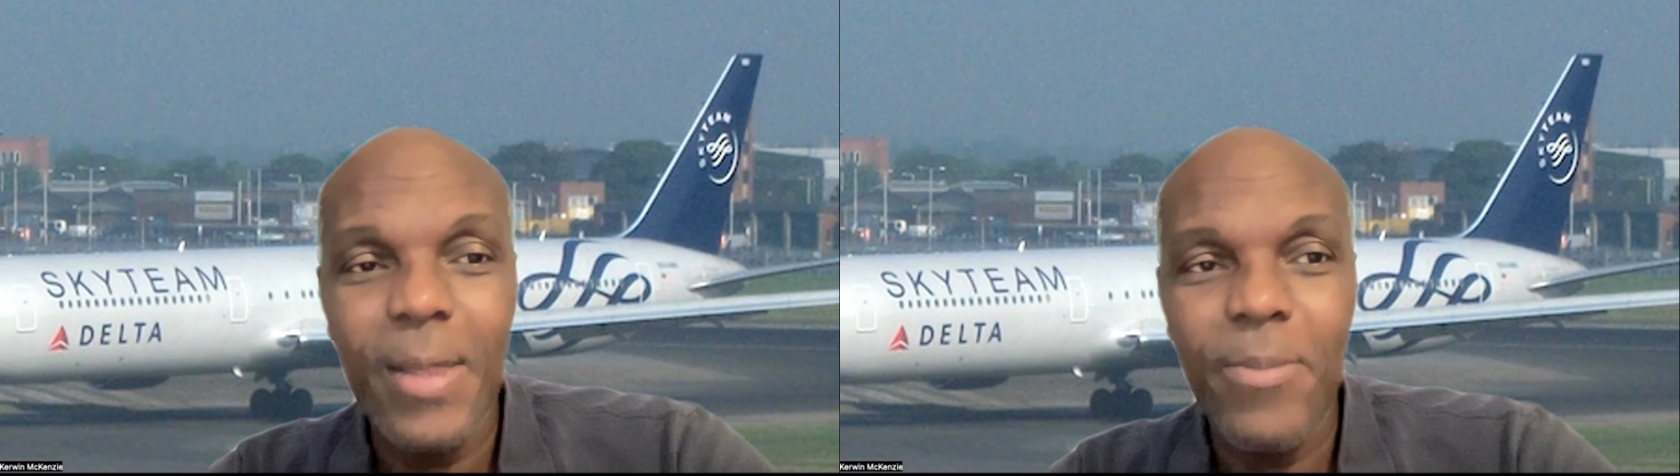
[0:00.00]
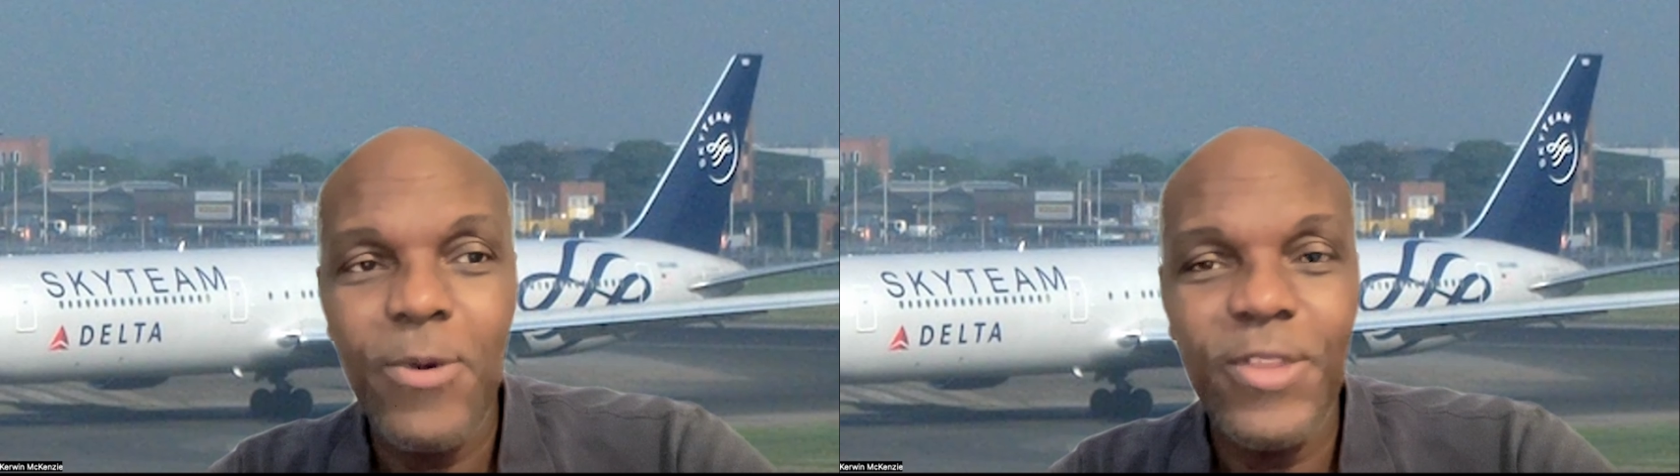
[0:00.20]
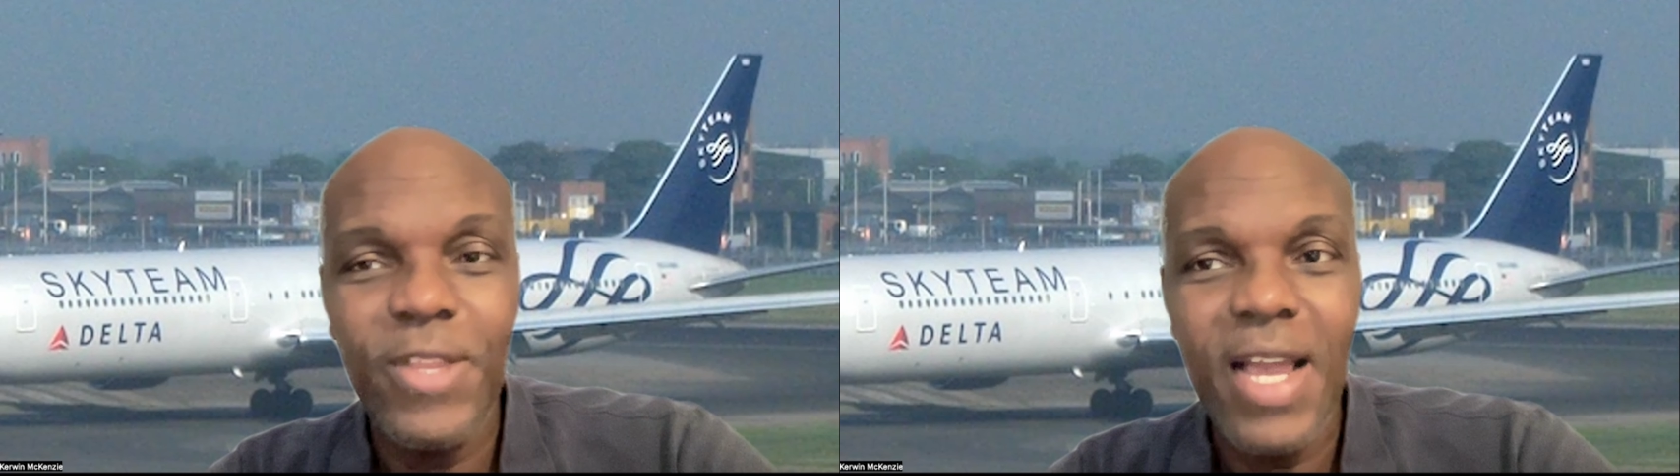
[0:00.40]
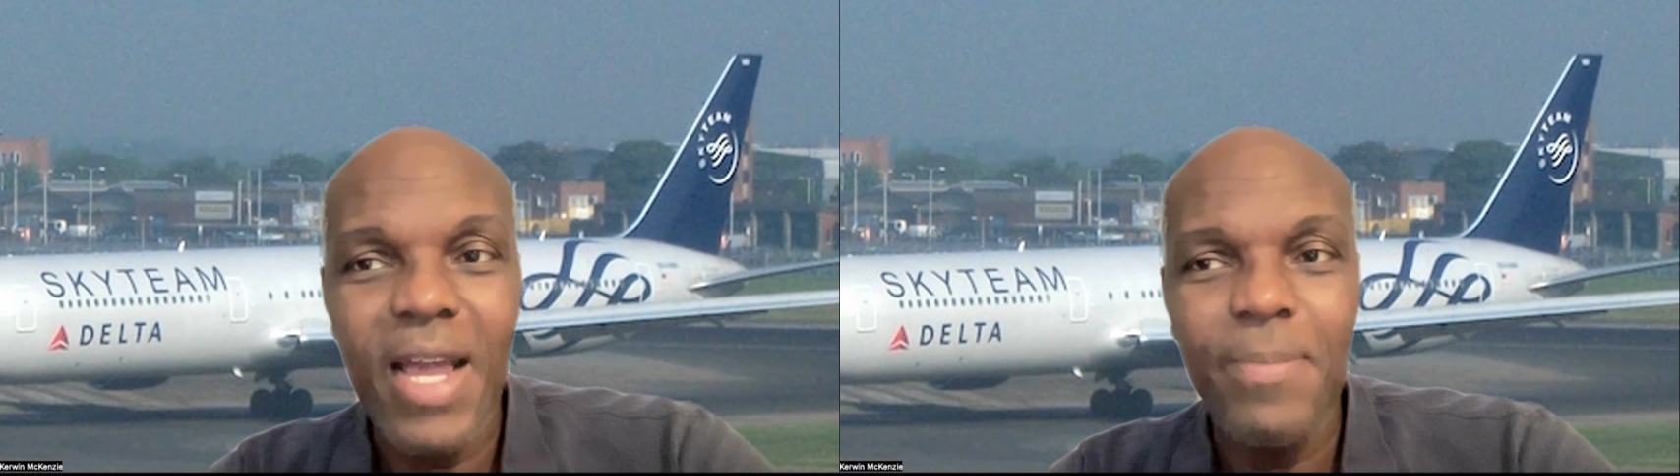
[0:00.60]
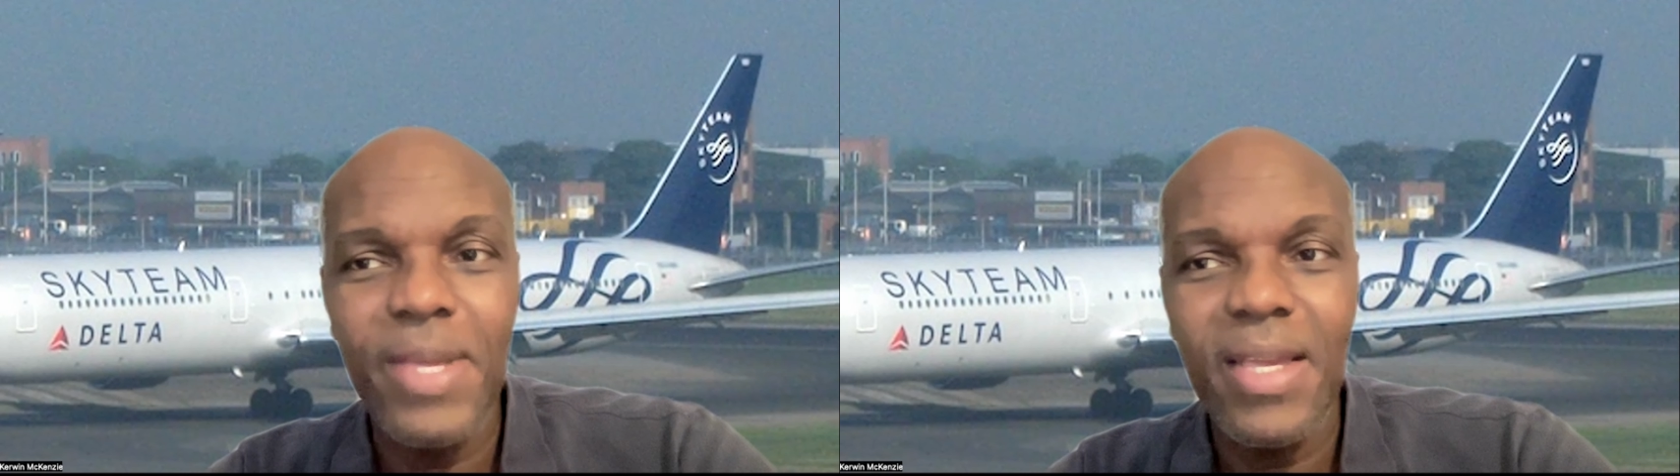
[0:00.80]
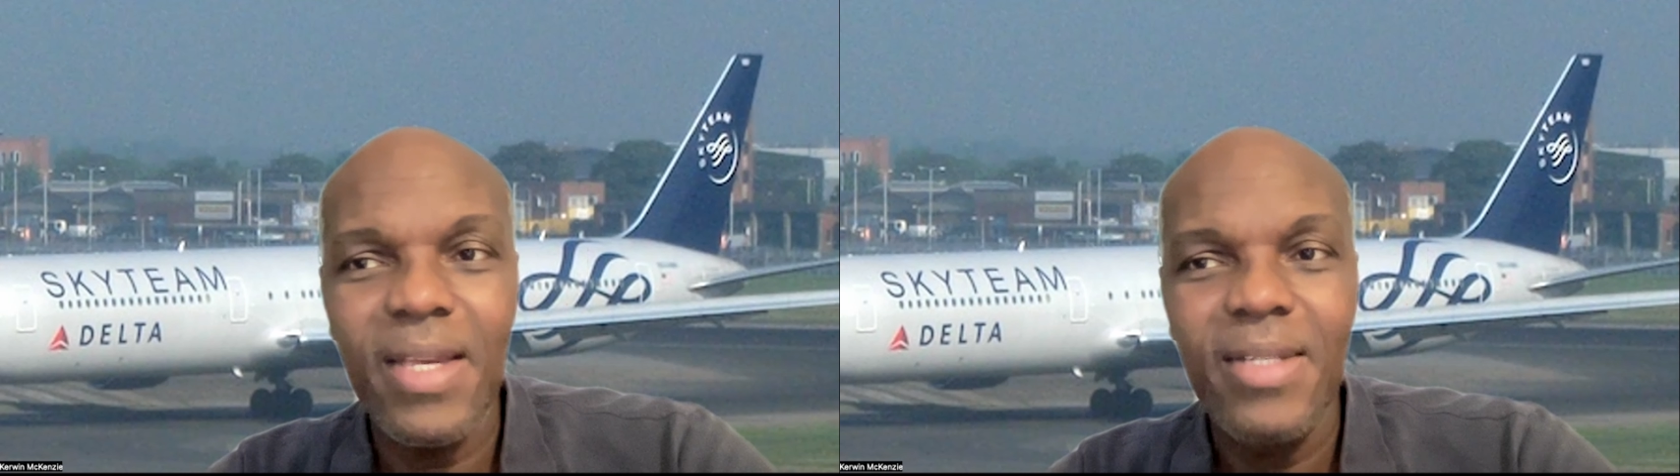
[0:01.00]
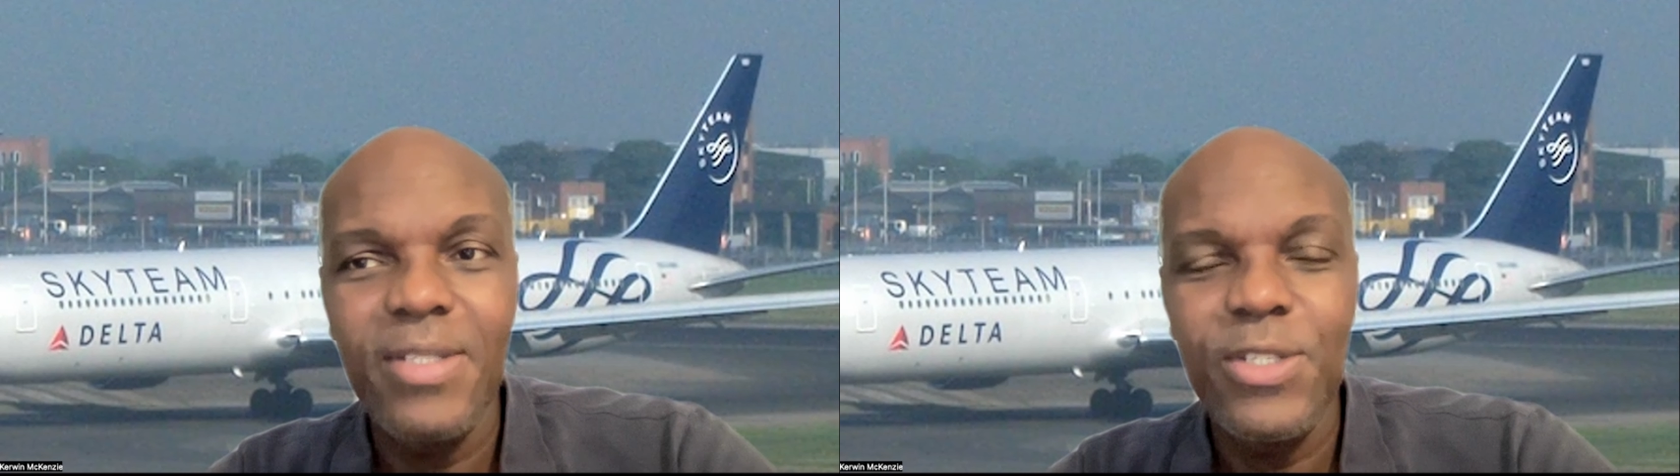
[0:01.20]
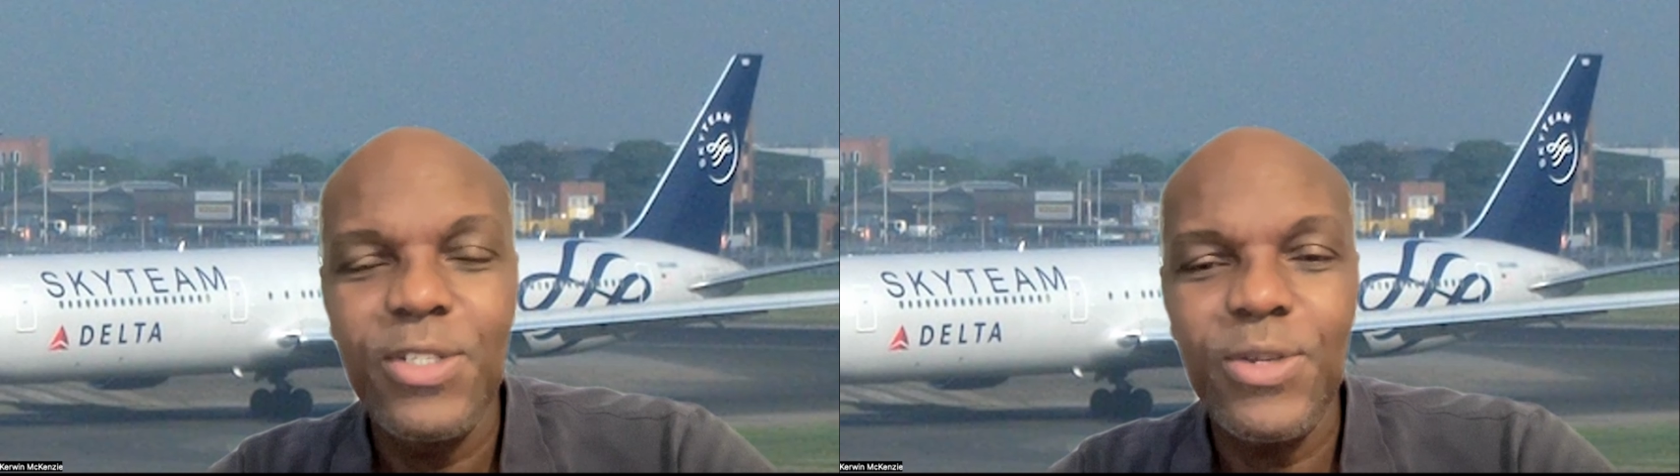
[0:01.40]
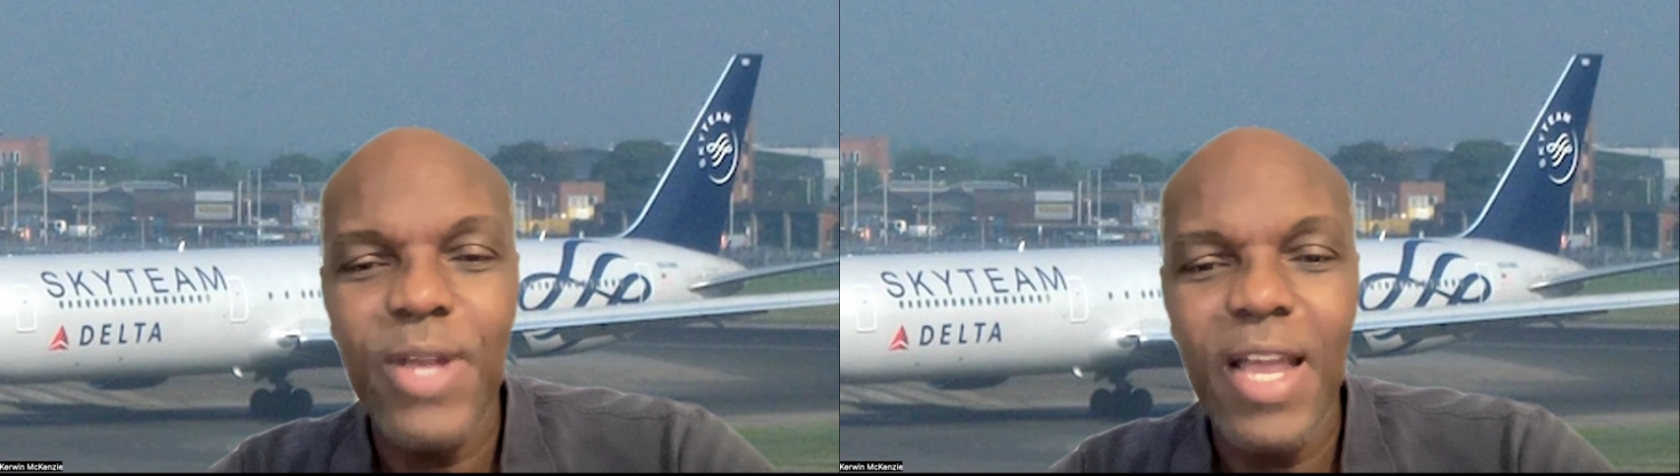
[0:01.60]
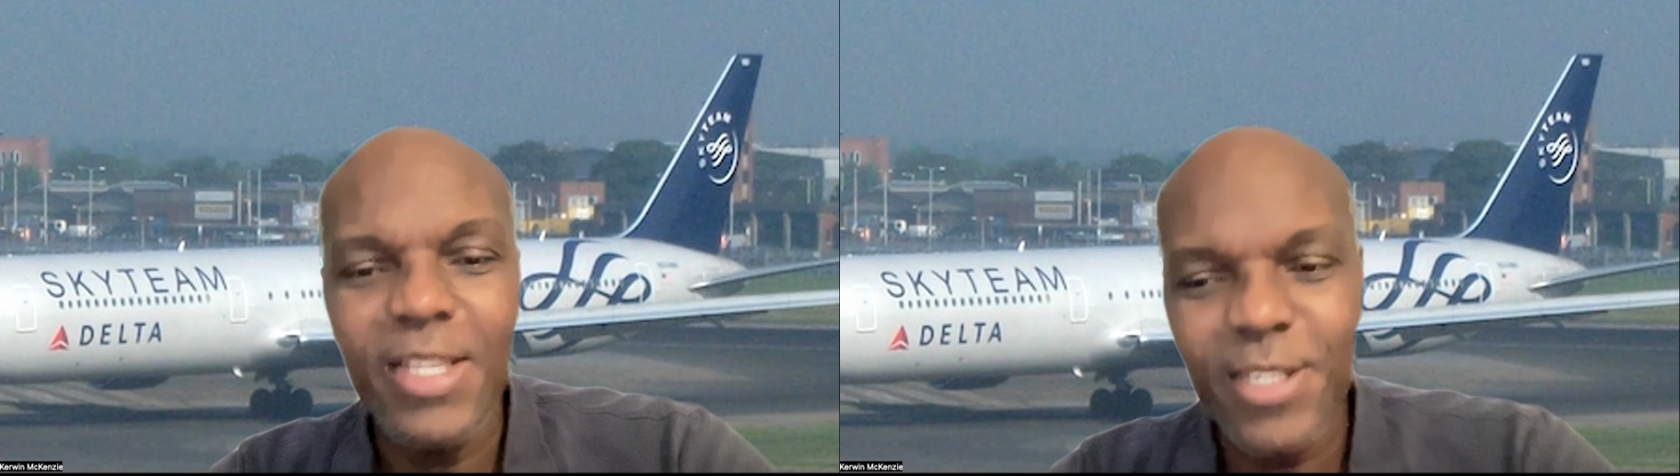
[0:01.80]
I'll be more than happy to
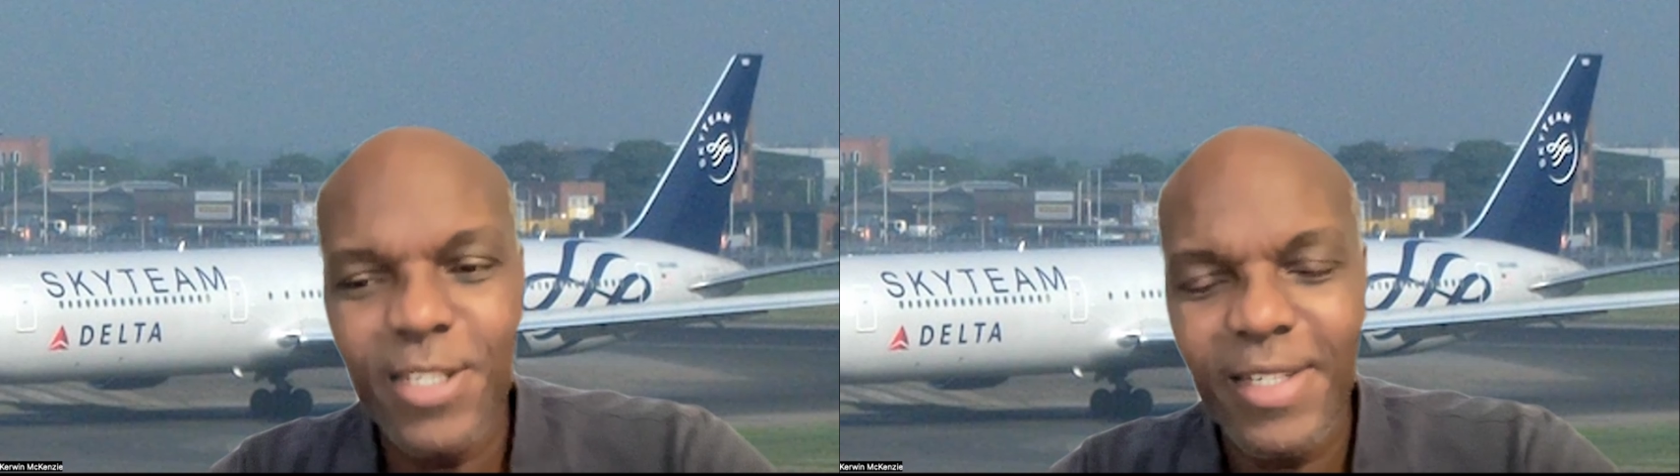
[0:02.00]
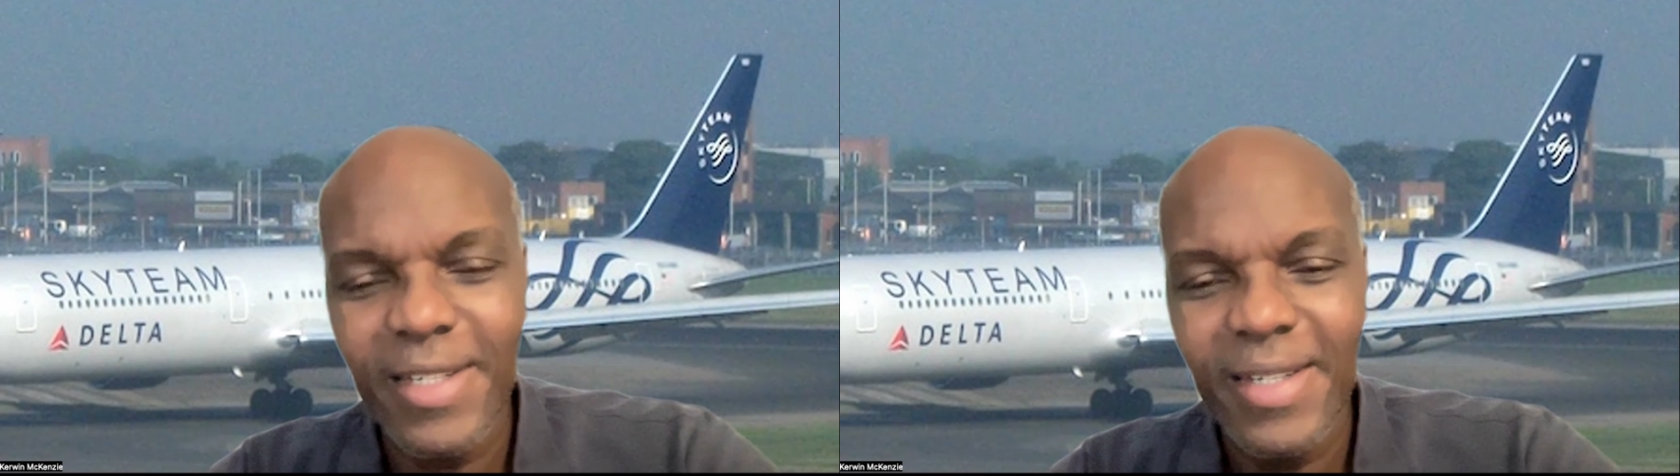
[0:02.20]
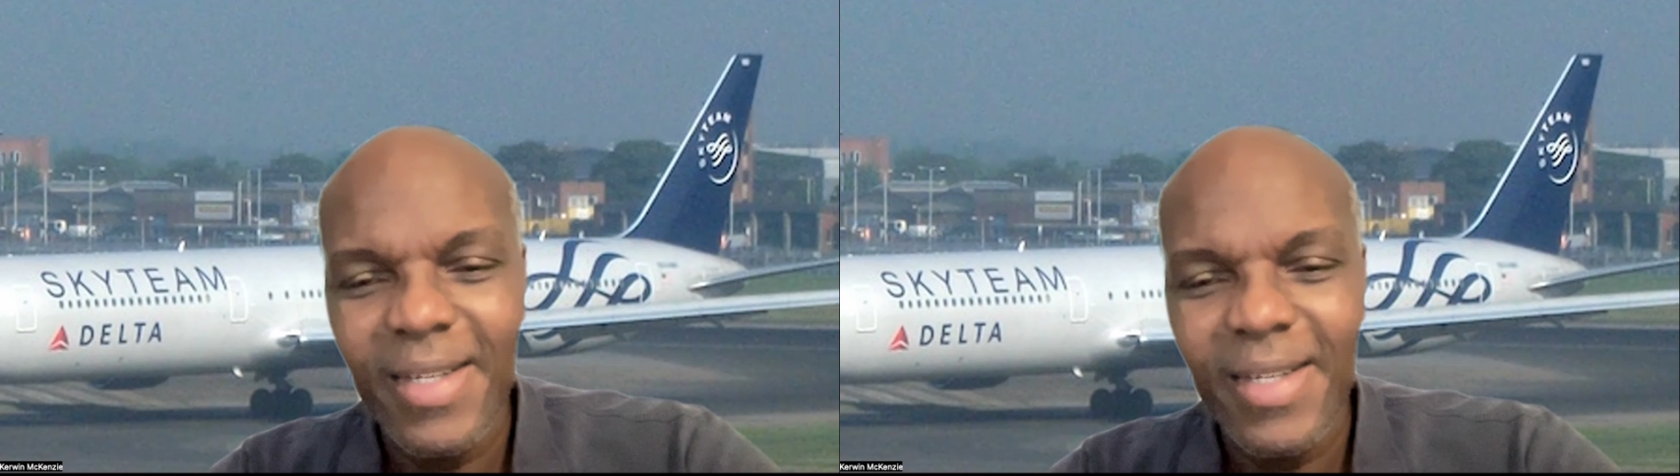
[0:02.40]
answer.